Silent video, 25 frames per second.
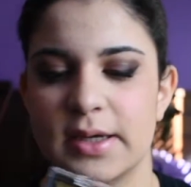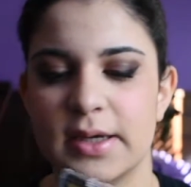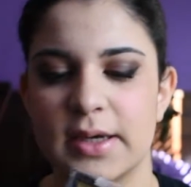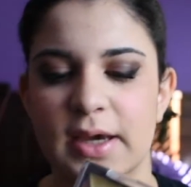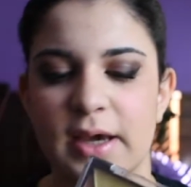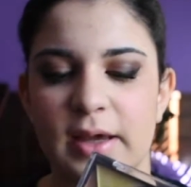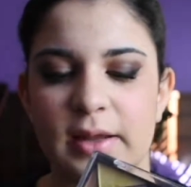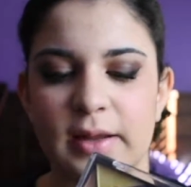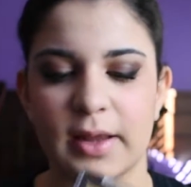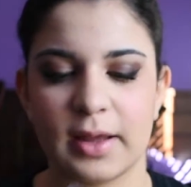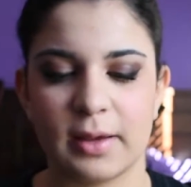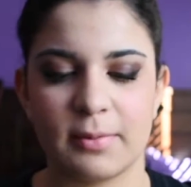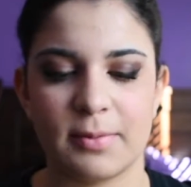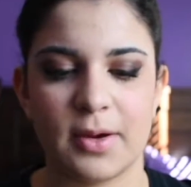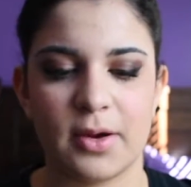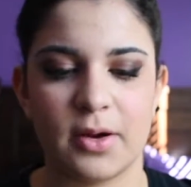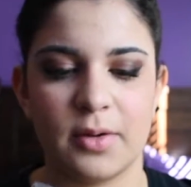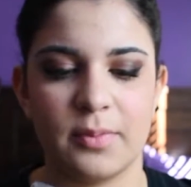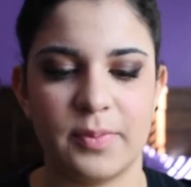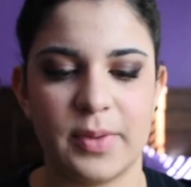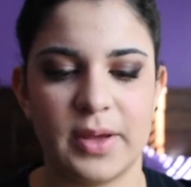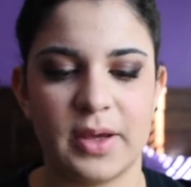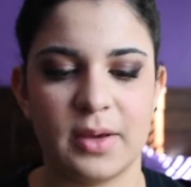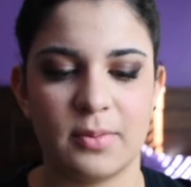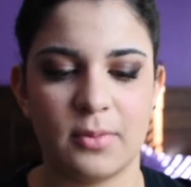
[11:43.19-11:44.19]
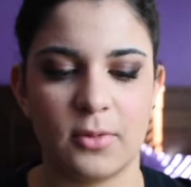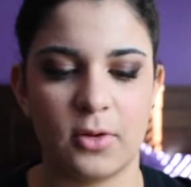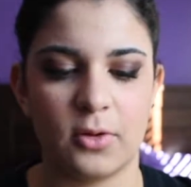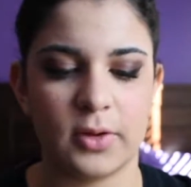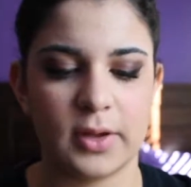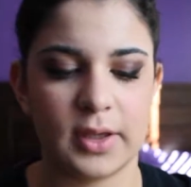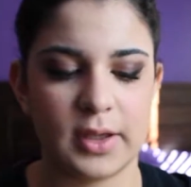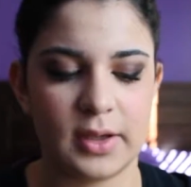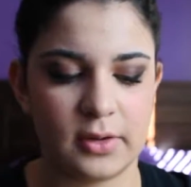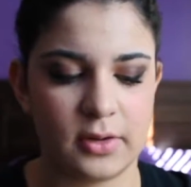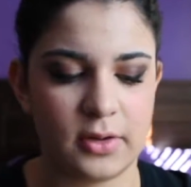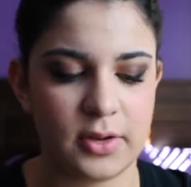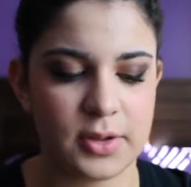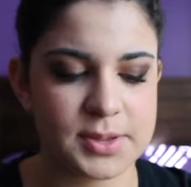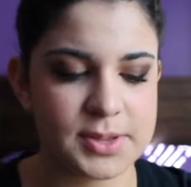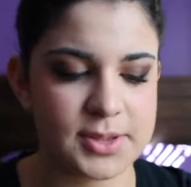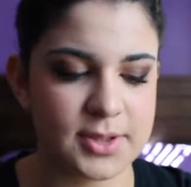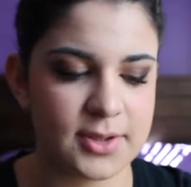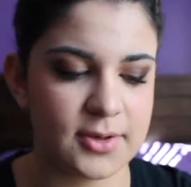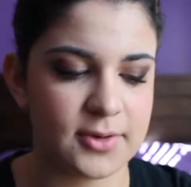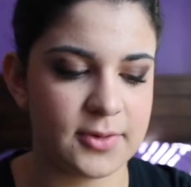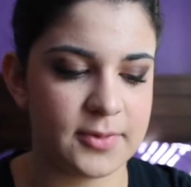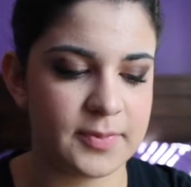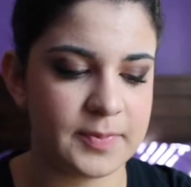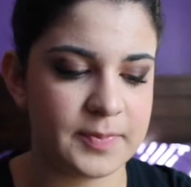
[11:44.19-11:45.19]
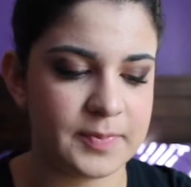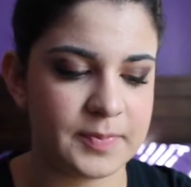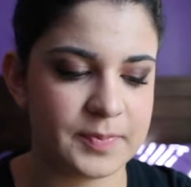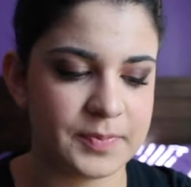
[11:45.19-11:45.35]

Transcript: and like very big and bulky. Also,